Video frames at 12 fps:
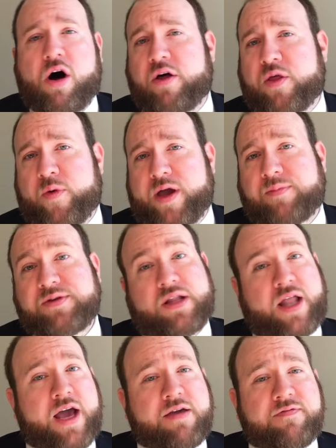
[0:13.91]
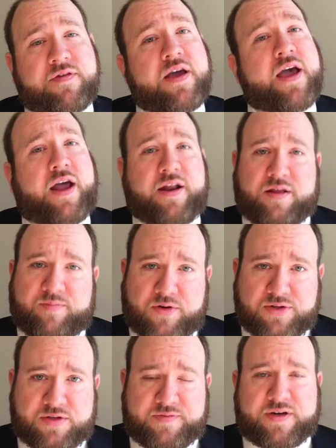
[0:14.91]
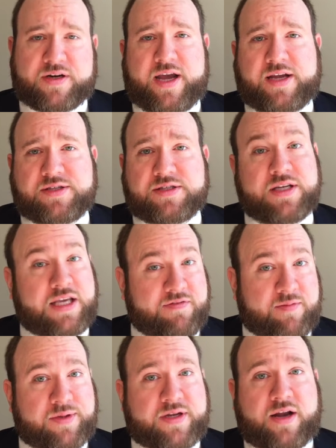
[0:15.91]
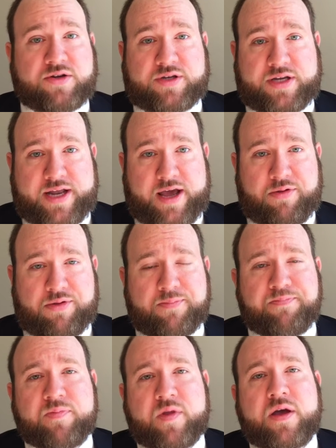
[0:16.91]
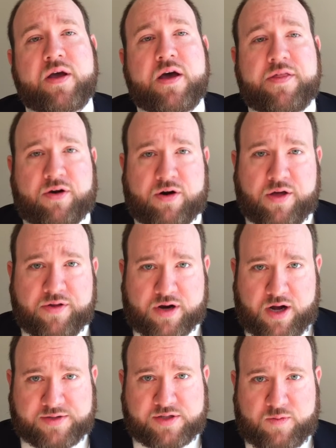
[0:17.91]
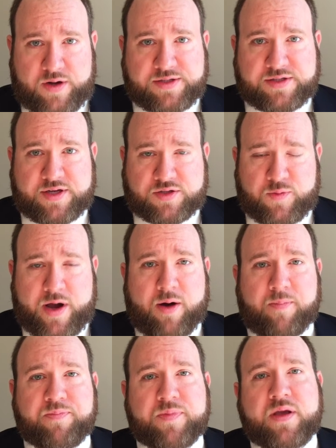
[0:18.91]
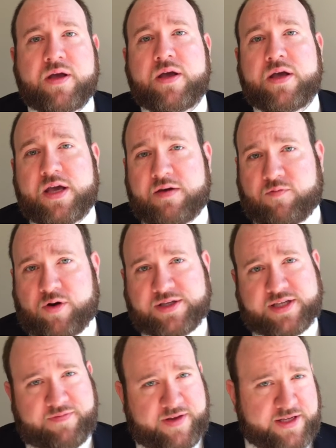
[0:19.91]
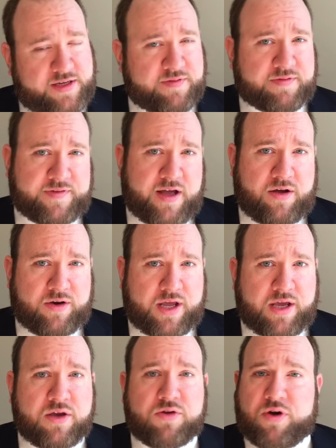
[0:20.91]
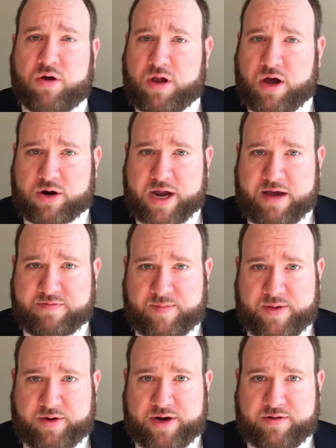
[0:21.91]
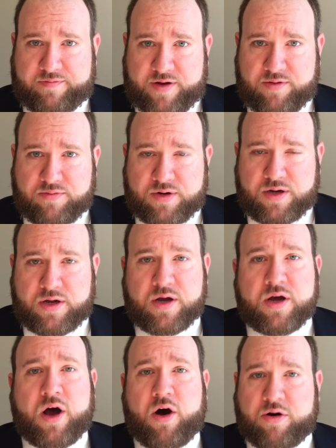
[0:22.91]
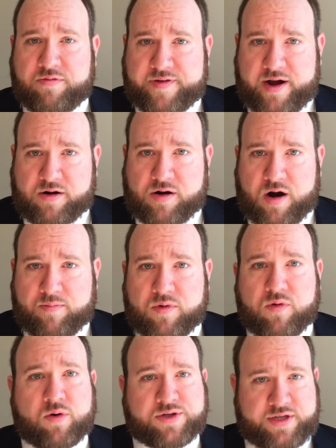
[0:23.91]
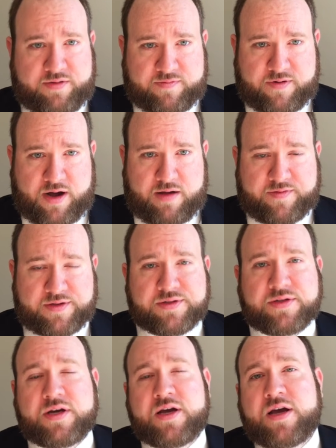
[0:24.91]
all the way up to life, and in the most severe cases, even potentially death. There are other consequences as well. If one is convicted of a felony, you no longer have the ability to vote, own a firearm, or sit for office.